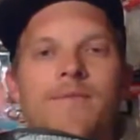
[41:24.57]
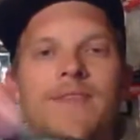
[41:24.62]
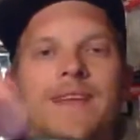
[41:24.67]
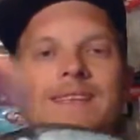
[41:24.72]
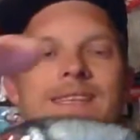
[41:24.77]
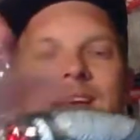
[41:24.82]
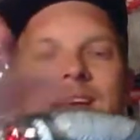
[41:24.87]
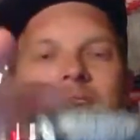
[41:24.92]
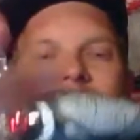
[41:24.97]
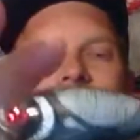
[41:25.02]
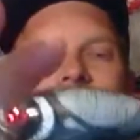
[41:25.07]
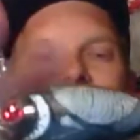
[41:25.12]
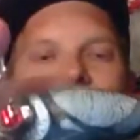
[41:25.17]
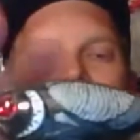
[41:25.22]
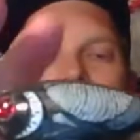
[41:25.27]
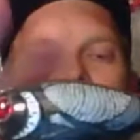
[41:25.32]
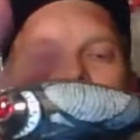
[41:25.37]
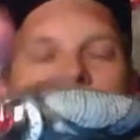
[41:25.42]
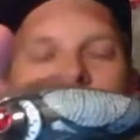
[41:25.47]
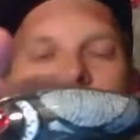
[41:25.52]
this guy
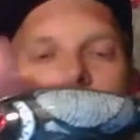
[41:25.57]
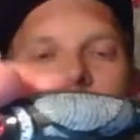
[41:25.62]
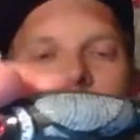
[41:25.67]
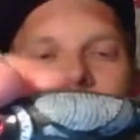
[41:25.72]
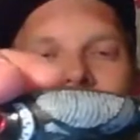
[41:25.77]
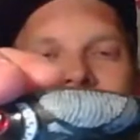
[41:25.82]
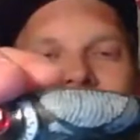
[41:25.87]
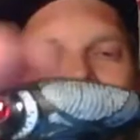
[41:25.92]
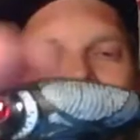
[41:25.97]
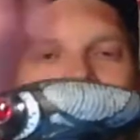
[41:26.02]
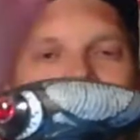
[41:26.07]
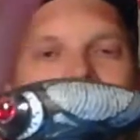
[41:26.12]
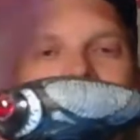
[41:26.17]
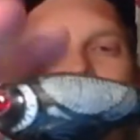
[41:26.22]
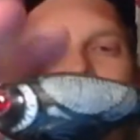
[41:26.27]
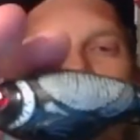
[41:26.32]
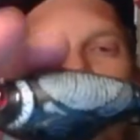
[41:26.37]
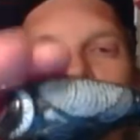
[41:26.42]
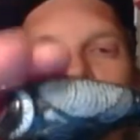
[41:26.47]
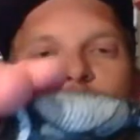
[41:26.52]
has a
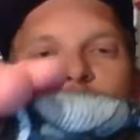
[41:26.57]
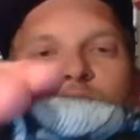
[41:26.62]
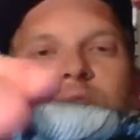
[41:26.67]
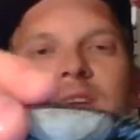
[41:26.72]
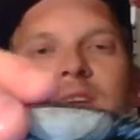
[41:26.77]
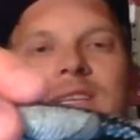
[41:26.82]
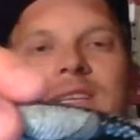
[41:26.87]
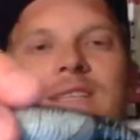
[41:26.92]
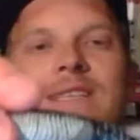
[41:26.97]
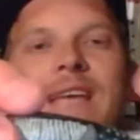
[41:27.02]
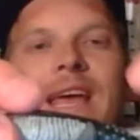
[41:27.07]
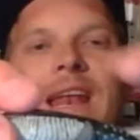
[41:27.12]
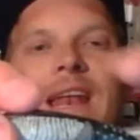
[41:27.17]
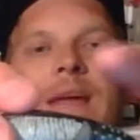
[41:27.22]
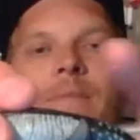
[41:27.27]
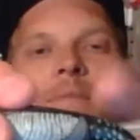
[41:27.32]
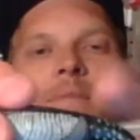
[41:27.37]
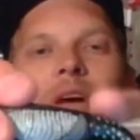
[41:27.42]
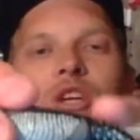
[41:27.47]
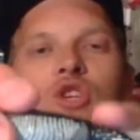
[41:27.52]
lot more presence and
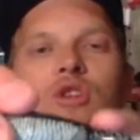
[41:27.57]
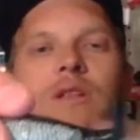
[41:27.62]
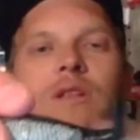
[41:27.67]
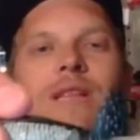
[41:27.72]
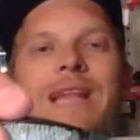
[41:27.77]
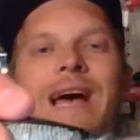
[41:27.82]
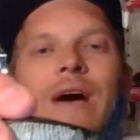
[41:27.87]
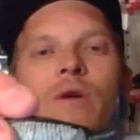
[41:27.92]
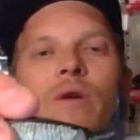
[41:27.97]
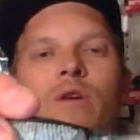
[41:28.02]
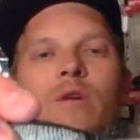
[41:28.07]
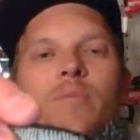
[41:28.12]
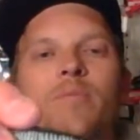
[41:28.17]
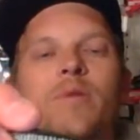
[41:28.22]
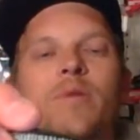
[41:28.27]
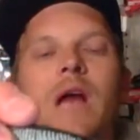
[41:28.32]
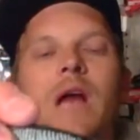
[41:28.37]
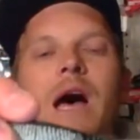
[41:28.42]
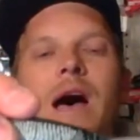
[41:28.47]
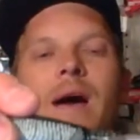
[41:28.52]
a much louder
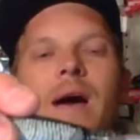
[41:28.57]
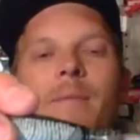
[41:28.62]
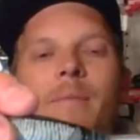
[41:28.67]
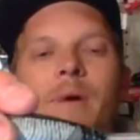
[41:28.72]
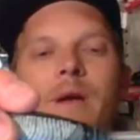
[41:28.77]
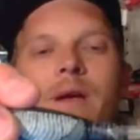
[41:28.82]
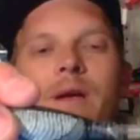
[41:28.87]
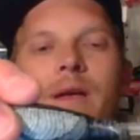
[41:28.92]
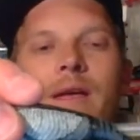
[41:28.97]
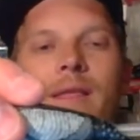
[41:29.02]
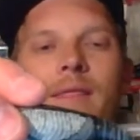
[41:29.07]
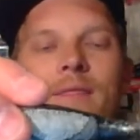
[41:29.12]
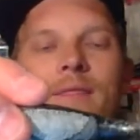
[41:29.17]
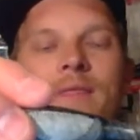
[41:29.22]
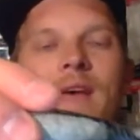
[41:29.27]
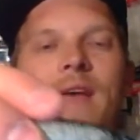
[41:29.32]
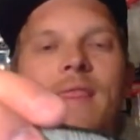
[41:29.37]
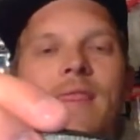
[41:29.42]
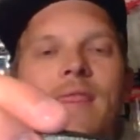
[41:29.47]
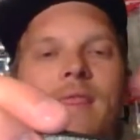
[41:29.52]
plop
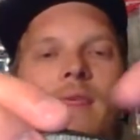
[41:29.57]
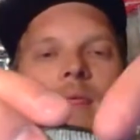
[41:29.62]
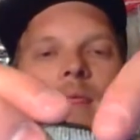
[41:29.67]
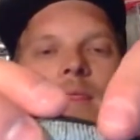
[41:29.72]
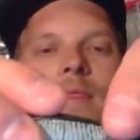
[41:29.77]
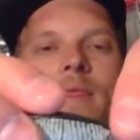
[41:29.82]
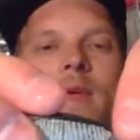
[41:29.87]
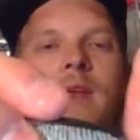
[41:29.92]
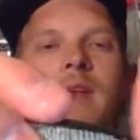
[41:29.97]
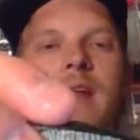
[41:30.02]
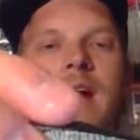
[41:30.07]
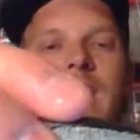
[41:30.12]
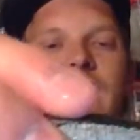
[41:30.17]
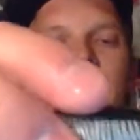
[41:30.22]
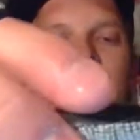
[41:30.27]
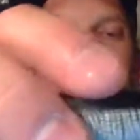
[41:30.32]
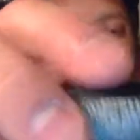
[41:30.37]
than the 90